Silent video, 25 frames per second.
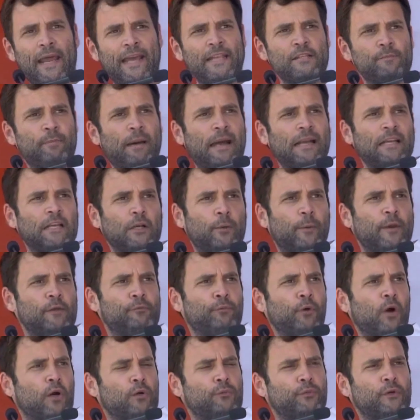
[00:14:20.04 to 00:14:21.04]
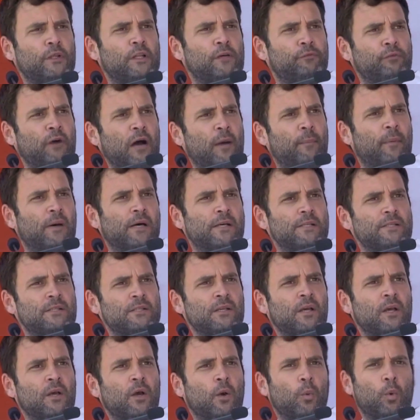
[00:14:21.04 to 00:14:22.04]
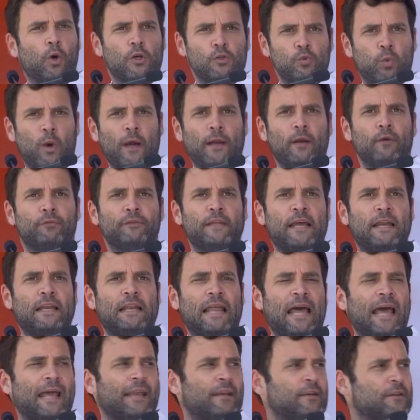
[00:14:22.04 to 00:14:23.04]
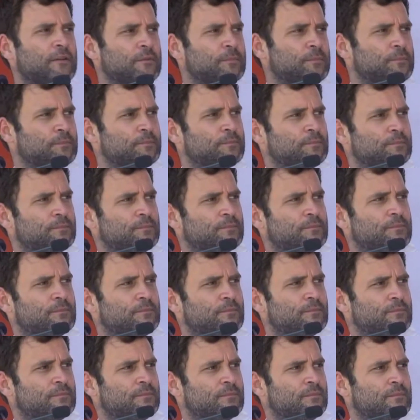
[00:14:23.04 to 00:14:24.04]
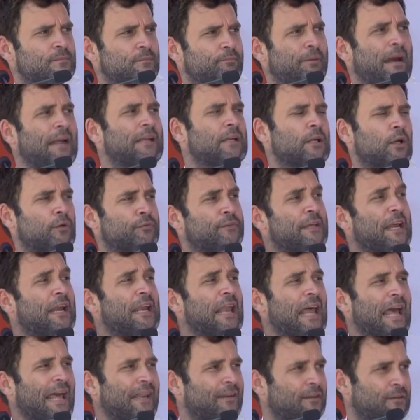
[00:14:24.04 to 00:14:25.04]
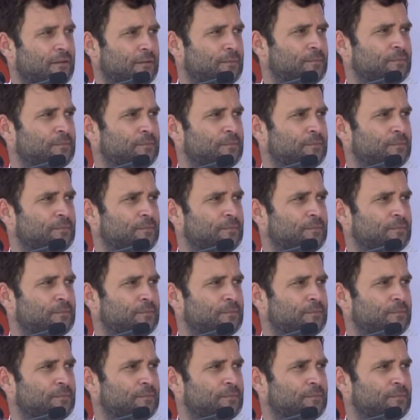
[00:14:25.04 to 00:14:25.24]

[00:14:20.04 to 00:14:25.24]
next battle we fought for the farmers was one of their land. Battle of their land.